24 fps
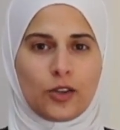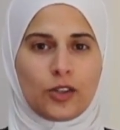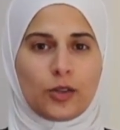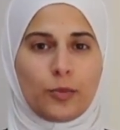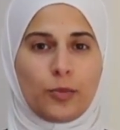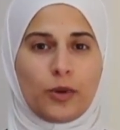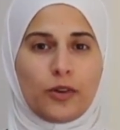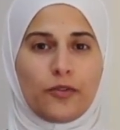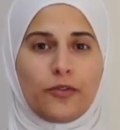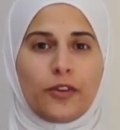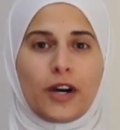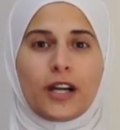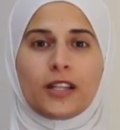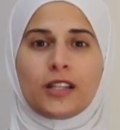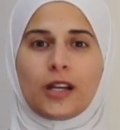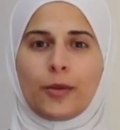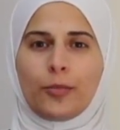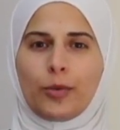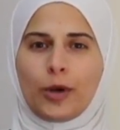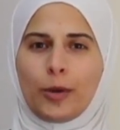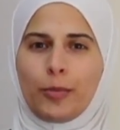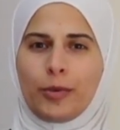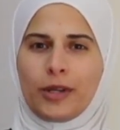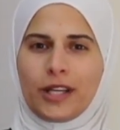to provide
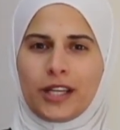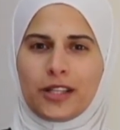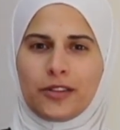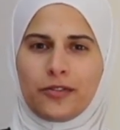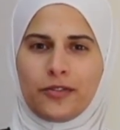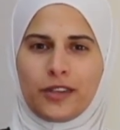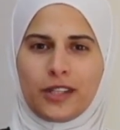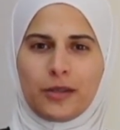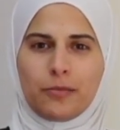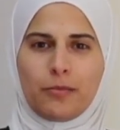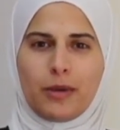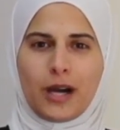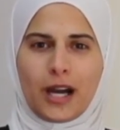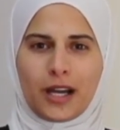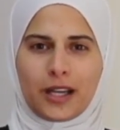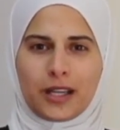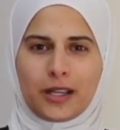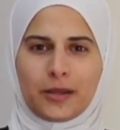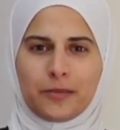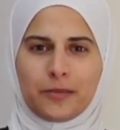appropriate feedback.